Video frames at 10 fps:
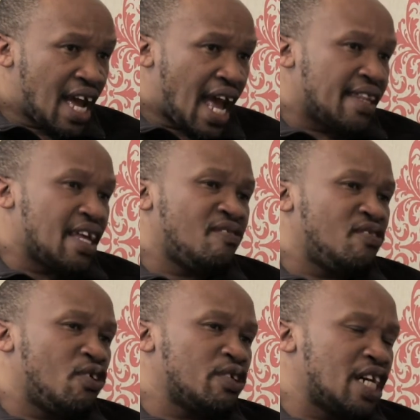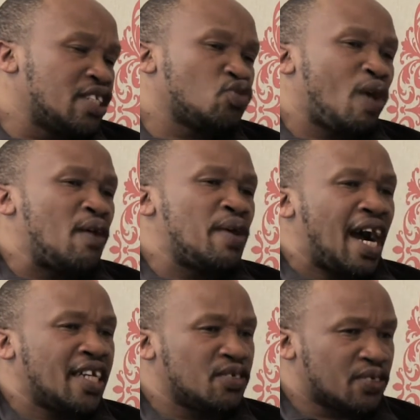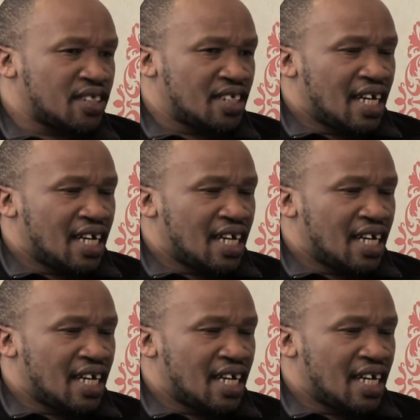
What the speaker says: And therefore, that is why we argued